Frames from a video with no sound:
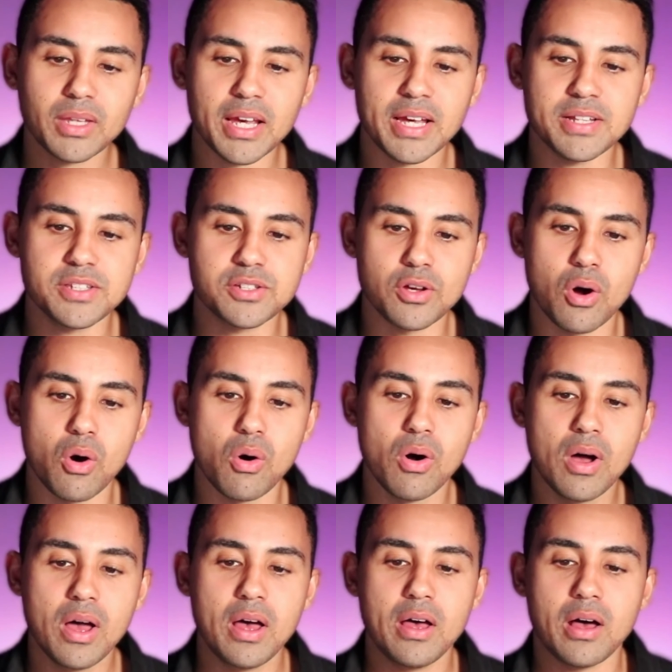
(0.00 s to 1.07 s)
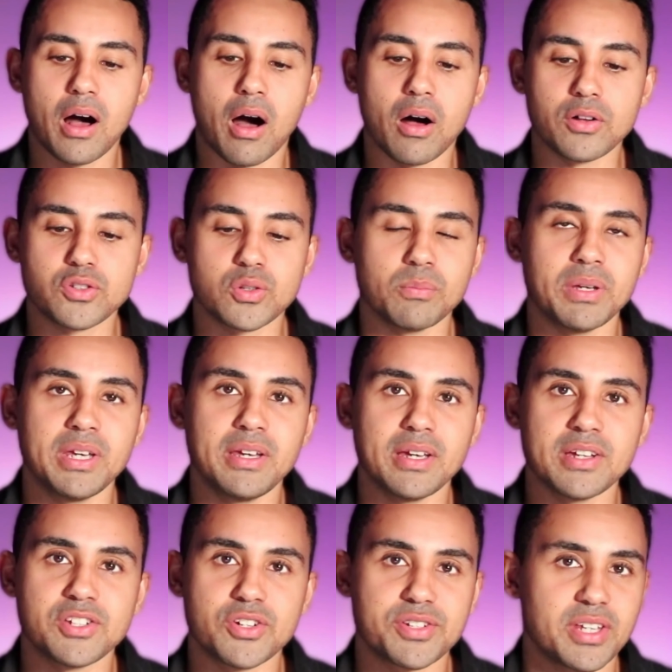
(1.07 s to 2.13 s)
and so to me
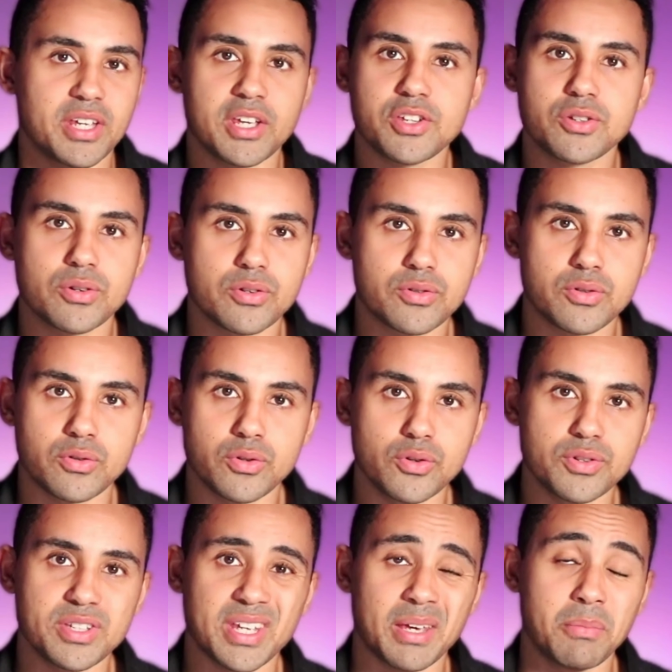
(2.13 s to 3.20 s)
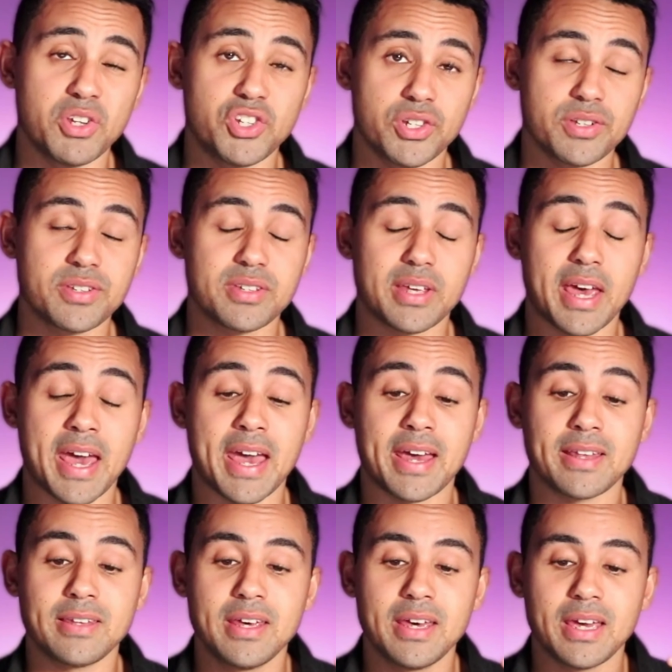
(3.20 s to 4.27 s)
it's just easier to use images.
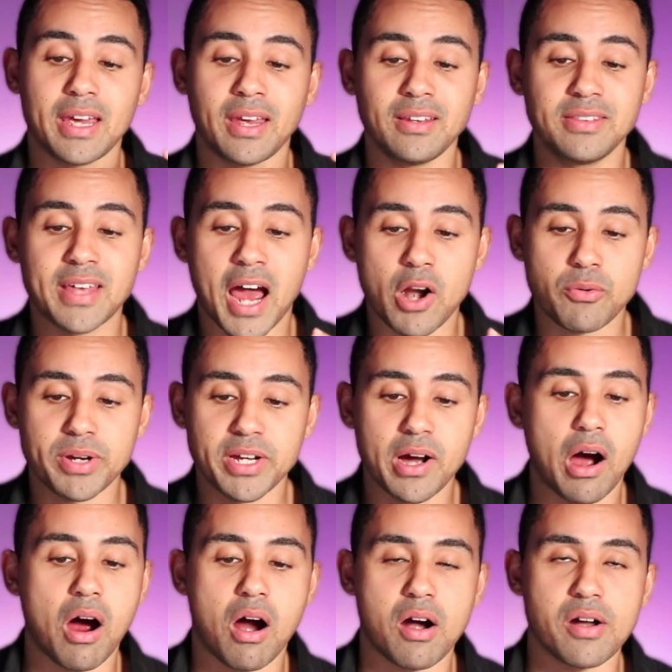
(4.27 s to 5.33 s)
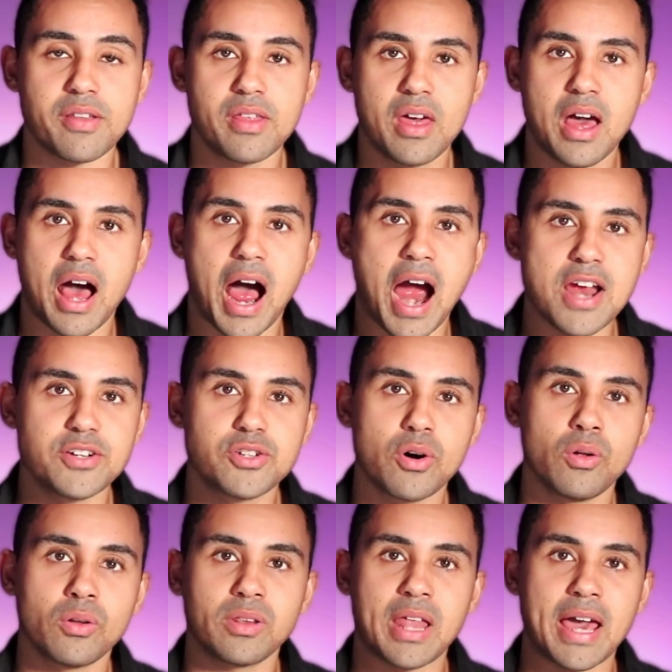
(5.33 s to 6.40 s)
And in that regard, I
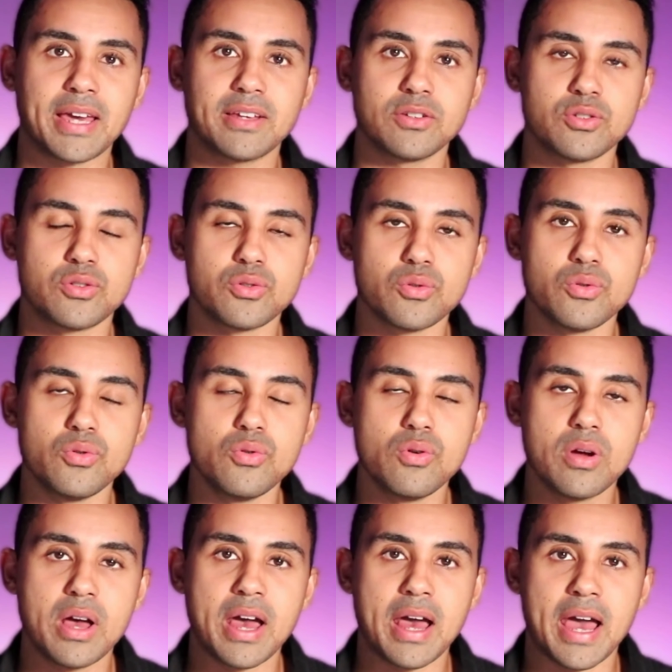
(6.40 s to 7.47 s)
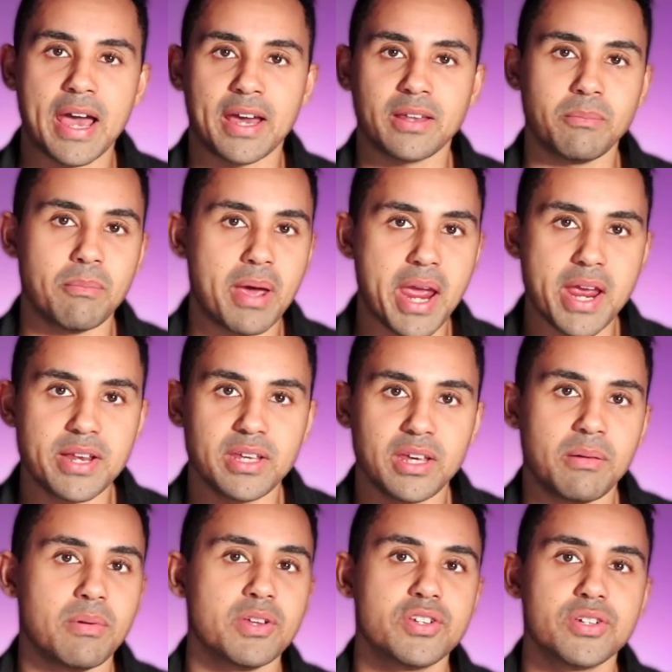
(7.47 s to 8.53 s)
don't like do handmade
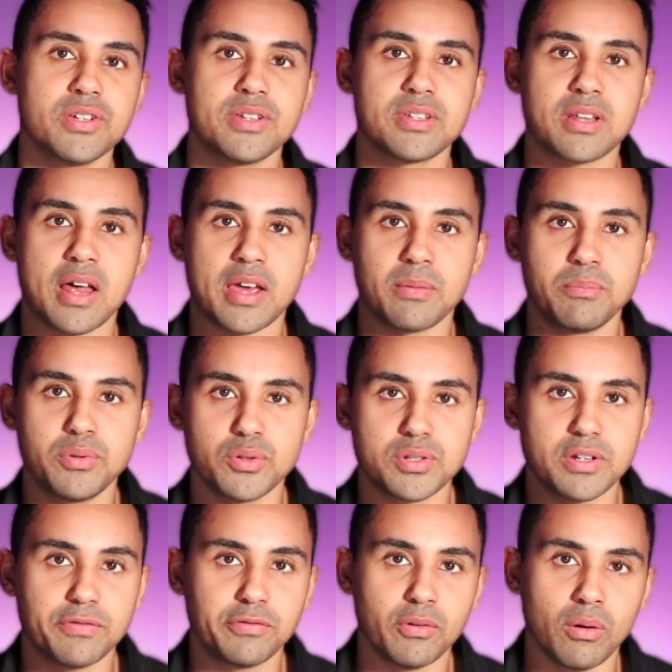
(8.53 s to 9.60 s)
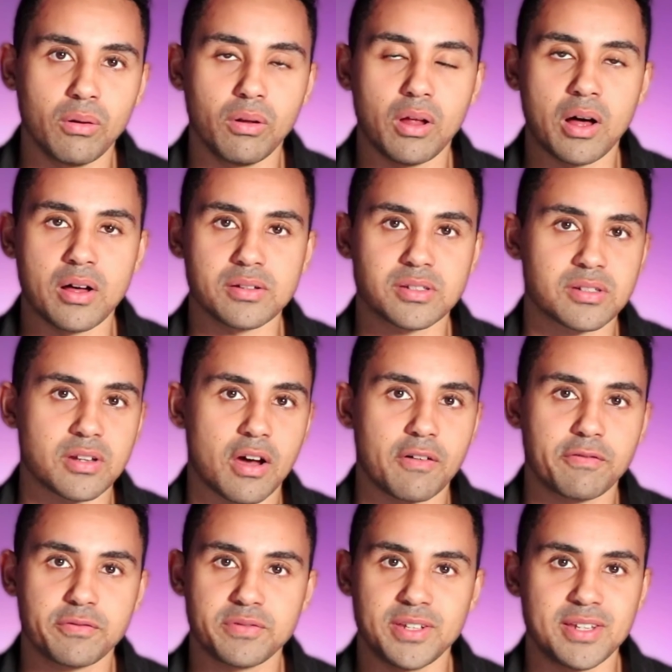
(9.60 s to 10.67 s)
images, like beautiful
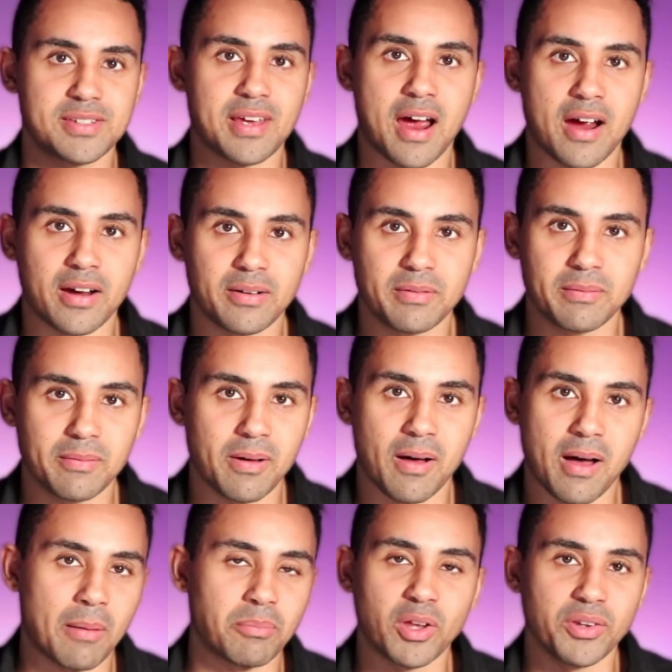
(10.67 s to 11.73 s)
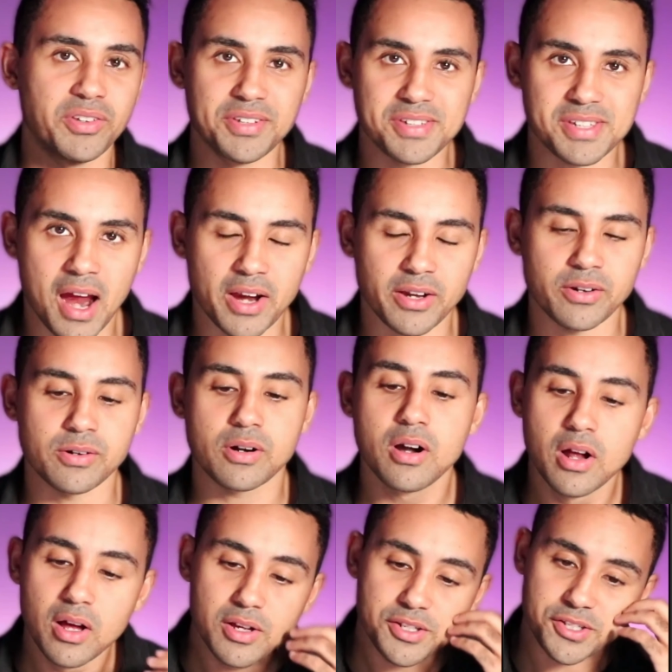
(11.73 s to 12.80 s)
stuff design. I'm not a designer,
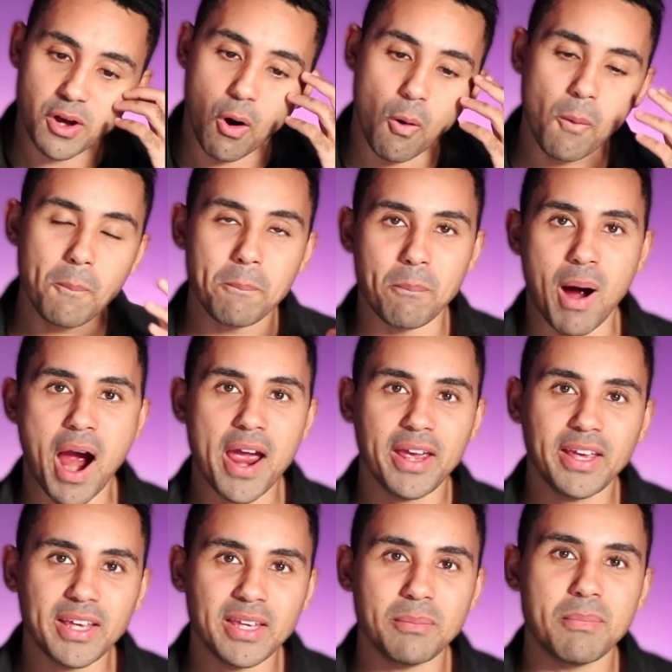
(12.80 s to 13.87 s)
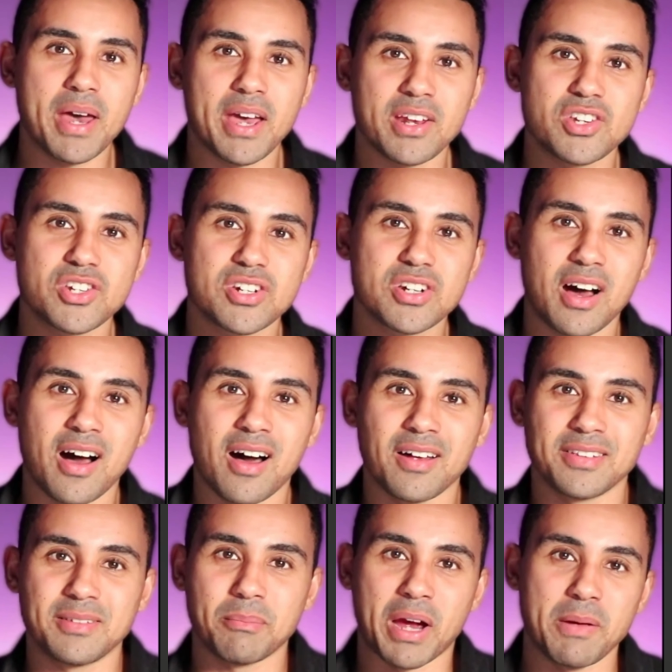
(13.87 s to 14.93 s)
so my image,
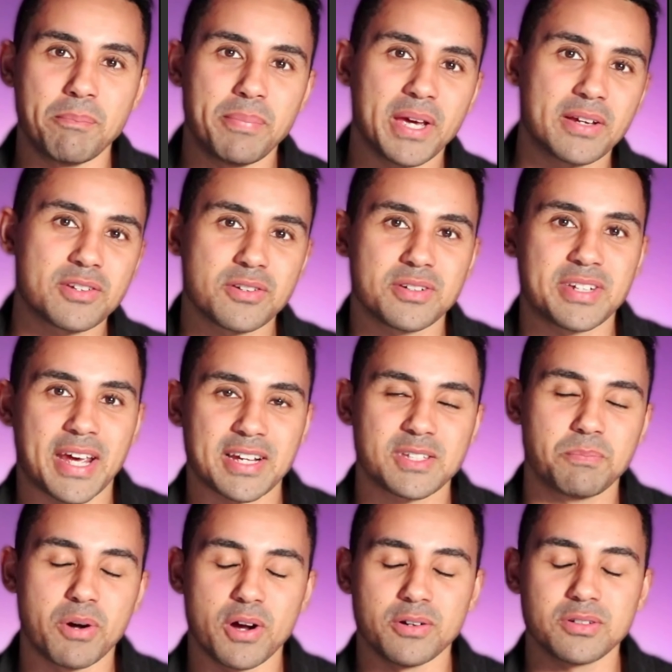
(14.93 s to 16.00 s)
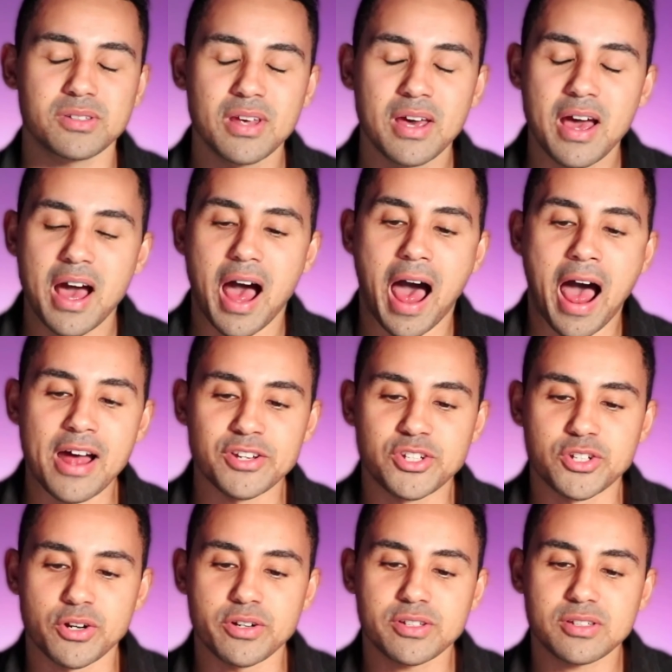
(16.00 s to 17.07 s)
my picture text posts are
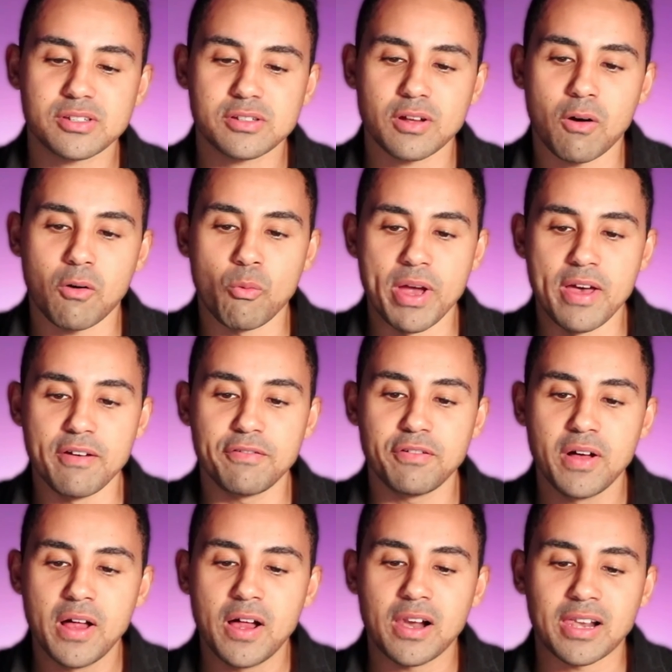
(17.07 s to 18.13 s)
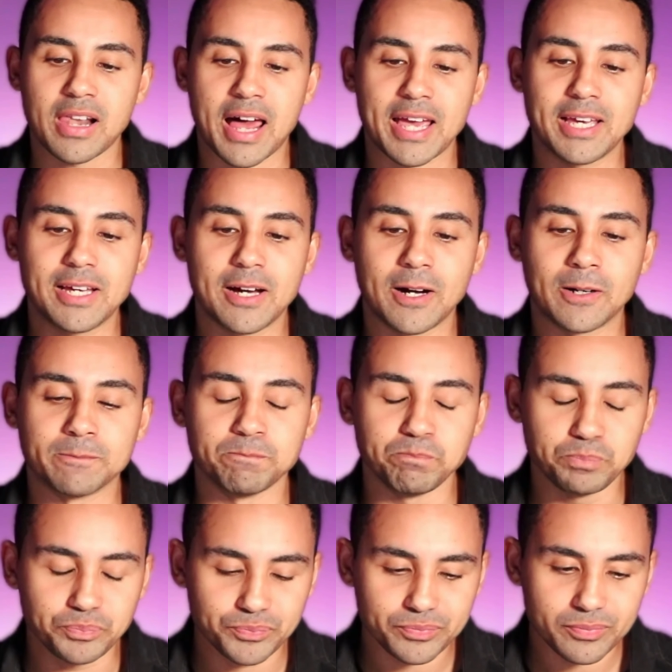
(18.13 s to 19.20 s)
just with like
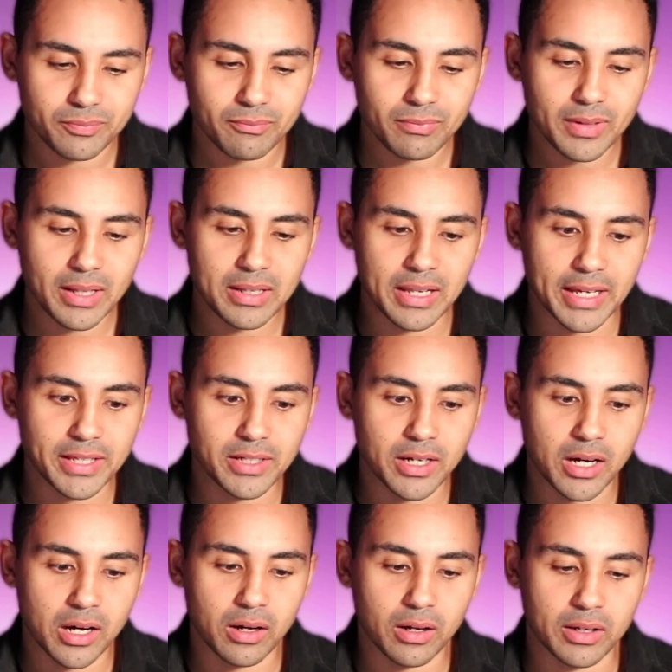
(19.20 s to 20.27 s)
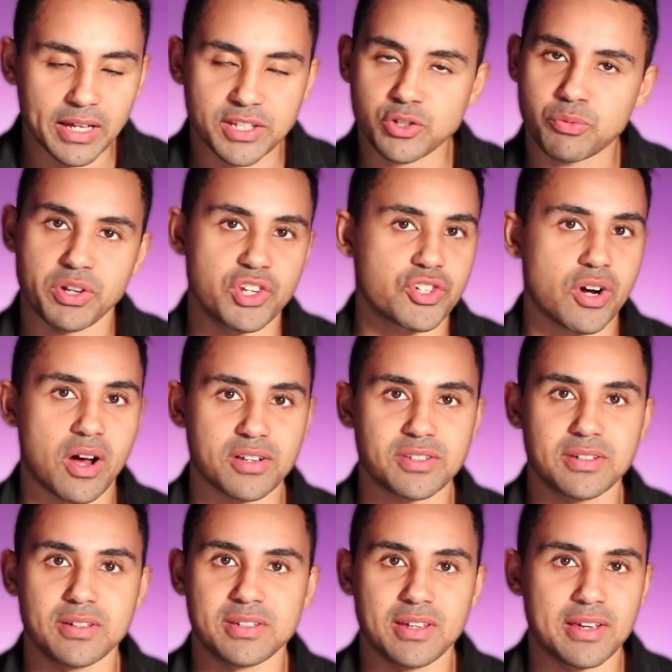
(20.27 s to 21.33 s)
like screenshots
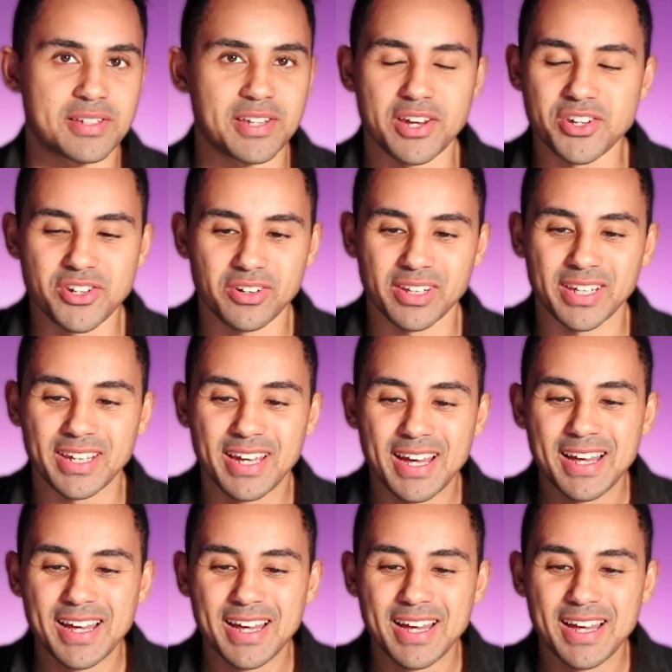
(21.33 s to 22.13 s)
essentially.